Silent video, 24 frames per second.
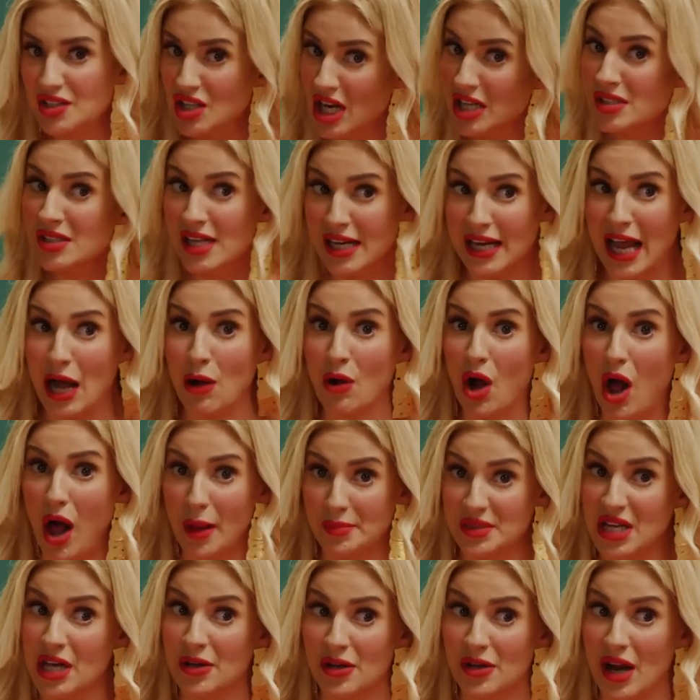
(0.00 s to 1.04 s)
It tastes like
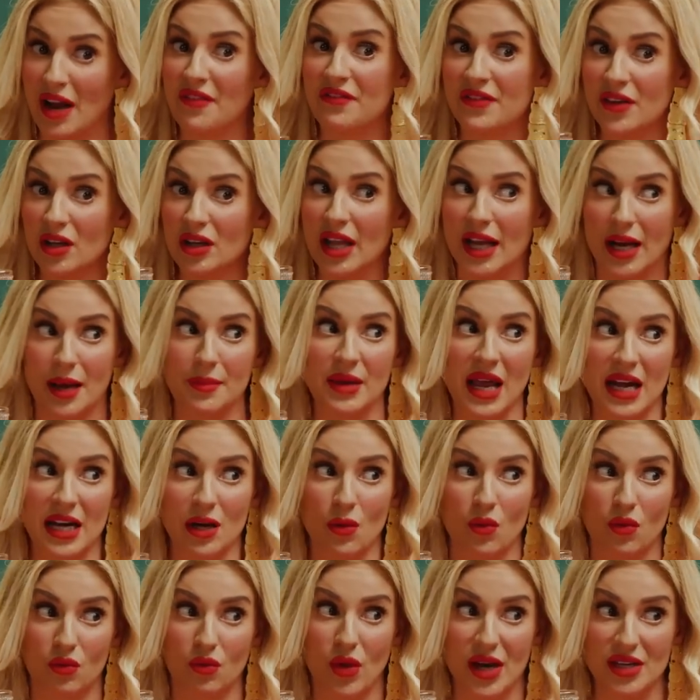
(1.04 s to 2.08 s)
alcohol. I'm telling you, I feel like I'm
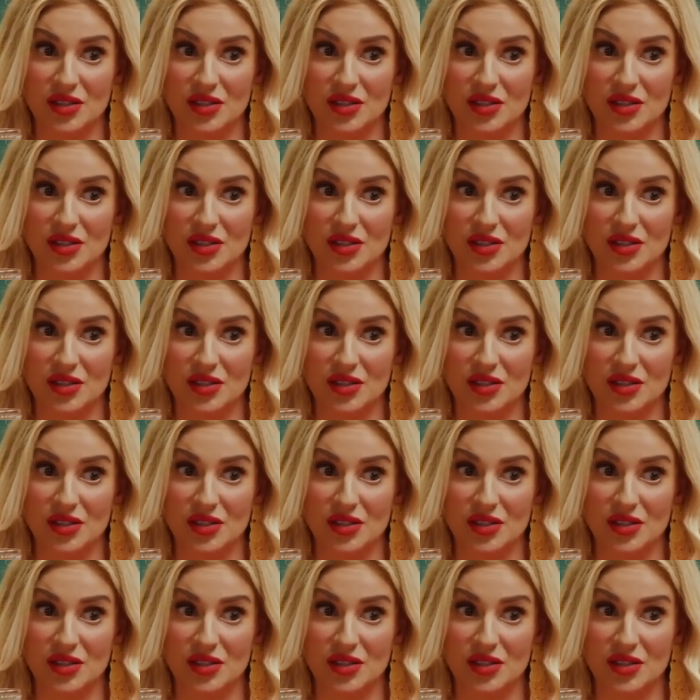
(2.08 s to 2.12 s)
getting